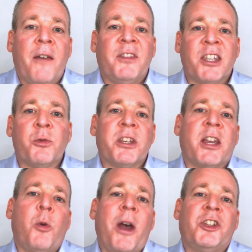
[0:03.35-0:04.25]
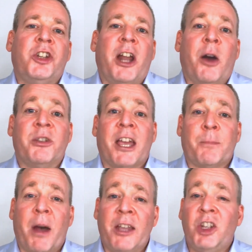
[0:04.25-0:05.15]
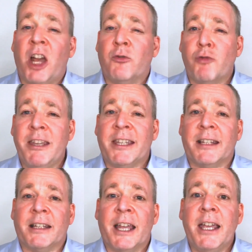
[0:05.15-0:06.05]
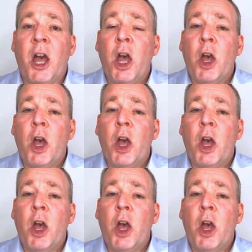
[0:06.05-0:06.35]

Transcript: This was a question I was asked by a gent recently